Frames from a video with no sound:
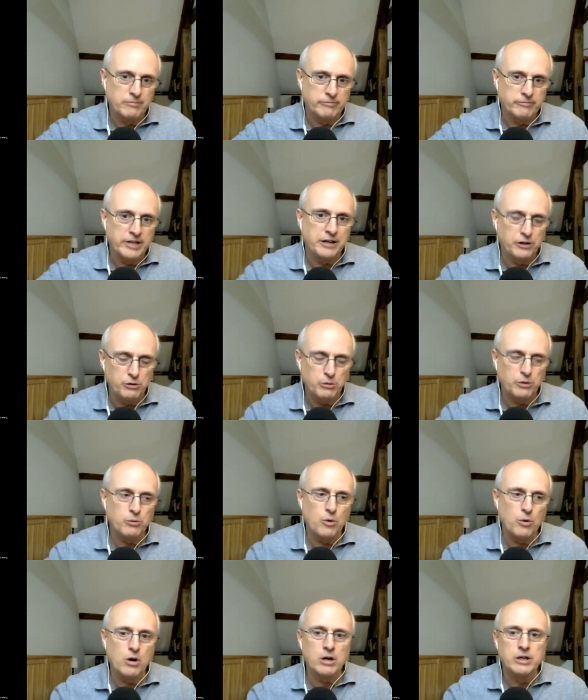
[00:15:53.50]
It had to do with
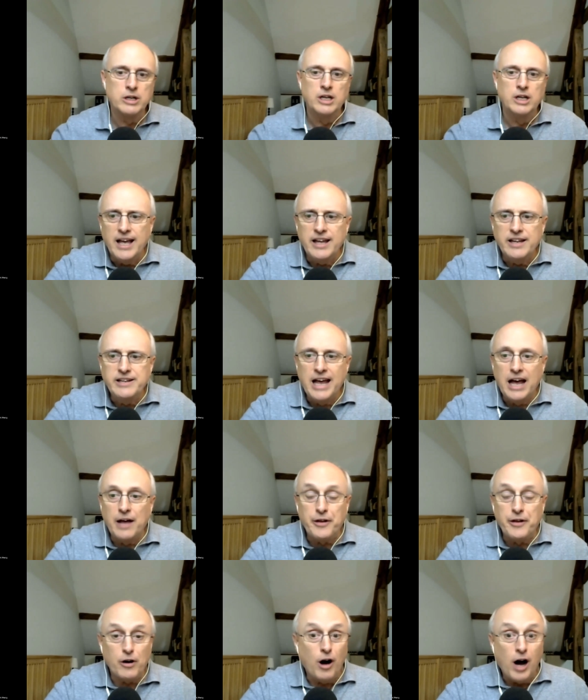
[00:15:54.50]
war. Now,
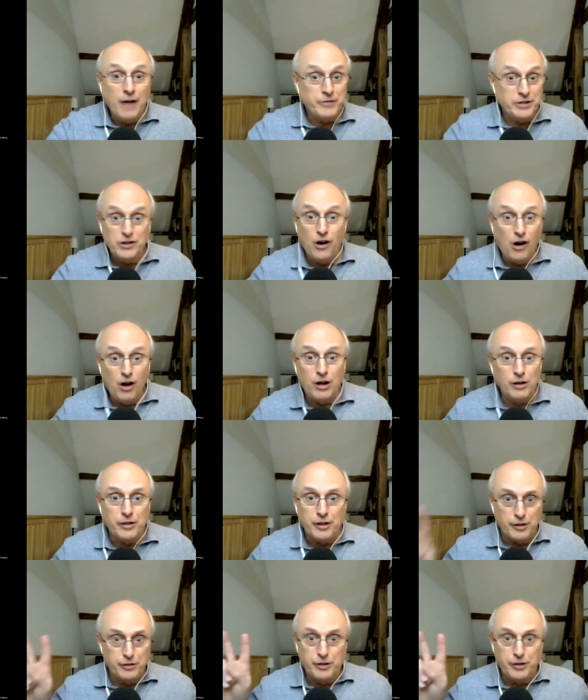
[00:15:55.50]
they're often called
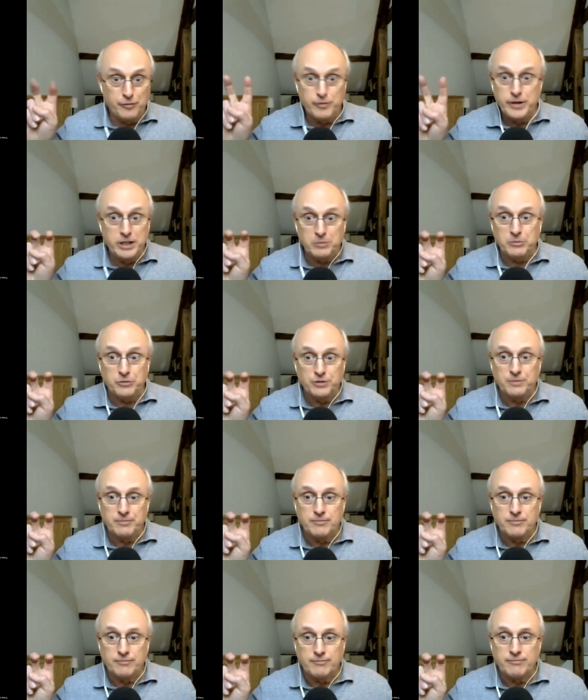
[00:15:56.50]
the freedoms,
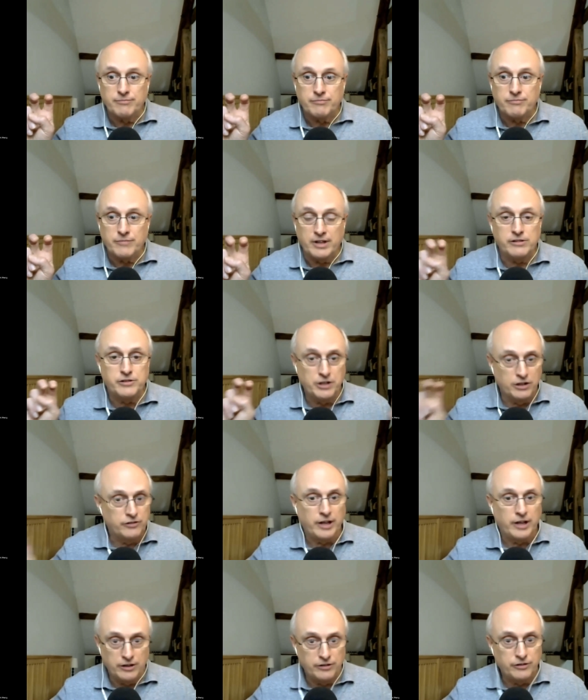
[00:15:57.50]

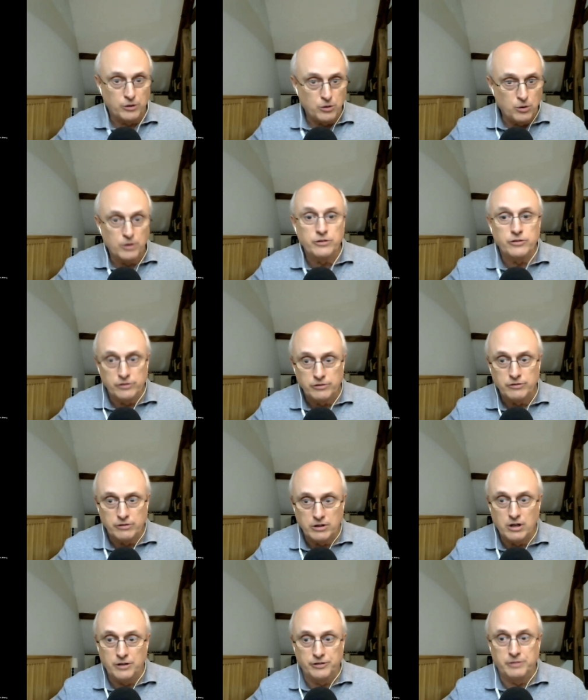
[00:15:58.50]
just as the course
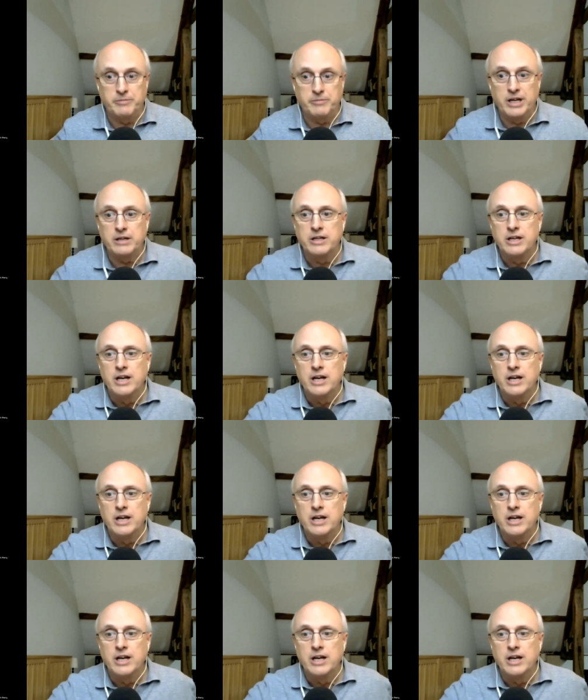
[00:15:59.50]
calls them that.